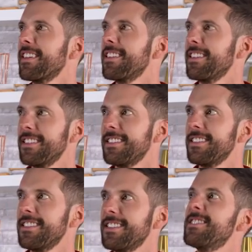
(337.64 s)
What is
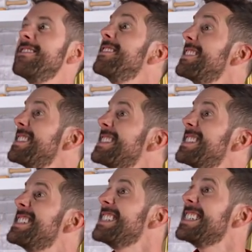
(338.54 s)
up? I'll
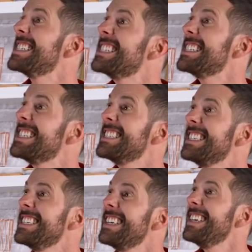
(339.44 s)
take a strawberry
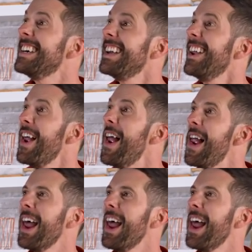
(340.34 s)
buttercream tall.